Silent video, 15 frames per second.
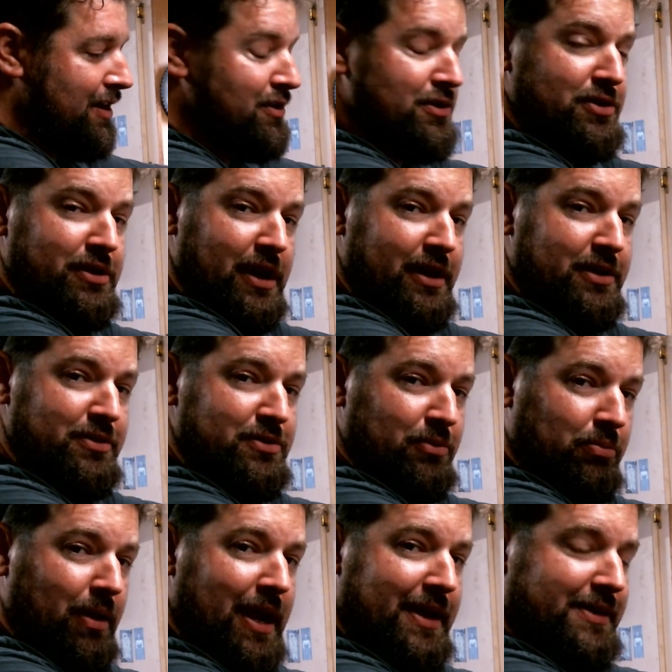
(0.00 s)
or you got to use a
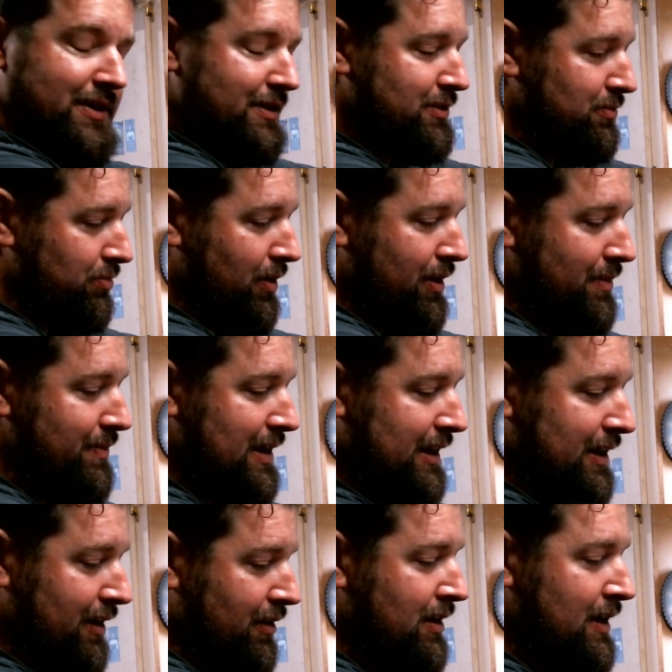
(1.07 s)
ratchet to run them in
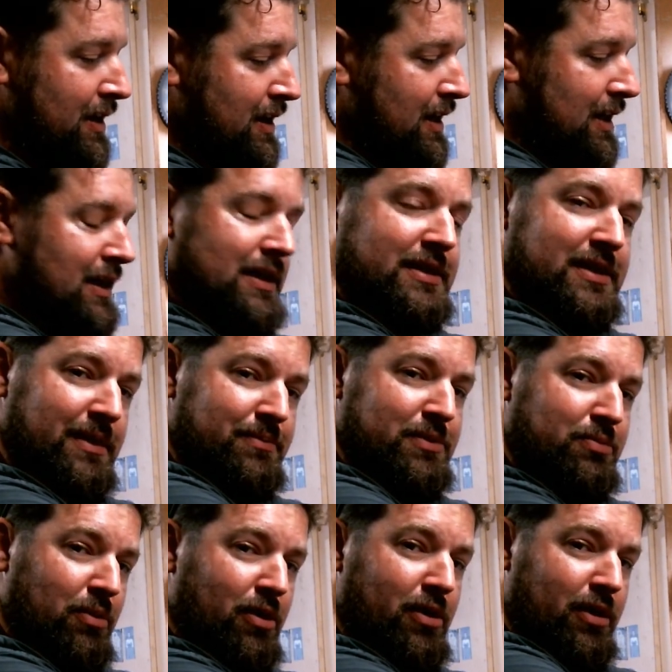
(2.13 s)
here, something's
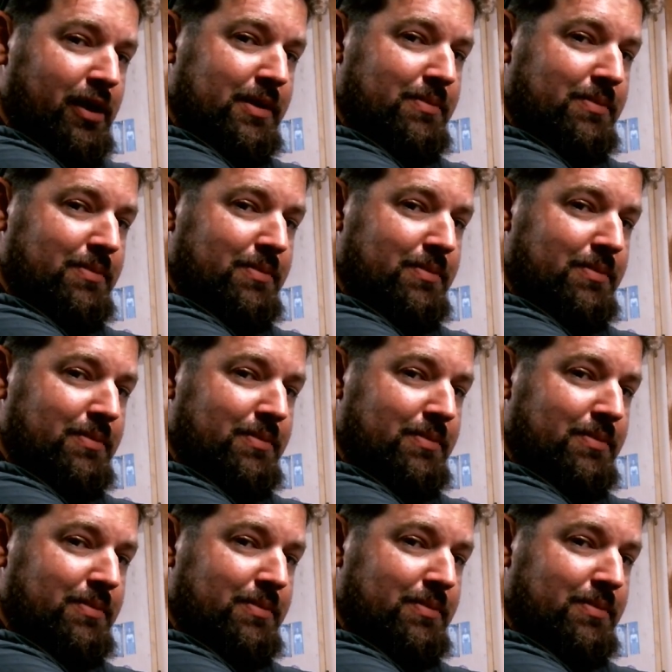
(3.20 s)
wrong.